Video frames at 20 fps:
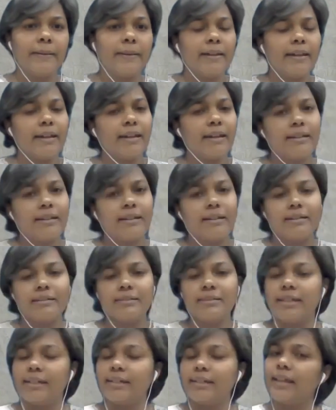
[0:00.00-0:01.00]

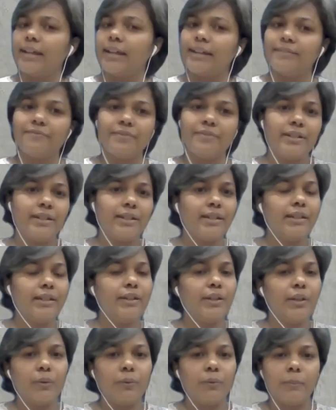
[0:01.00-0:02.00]
They definitely
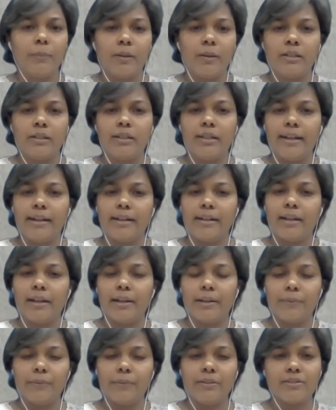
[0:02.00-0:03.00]
knew about the light
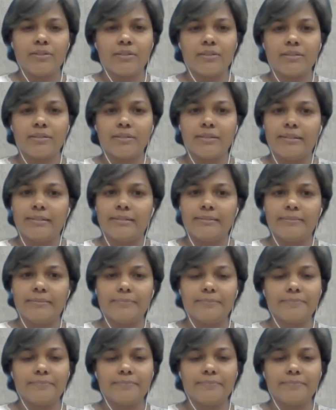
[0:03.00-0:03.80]
languages, and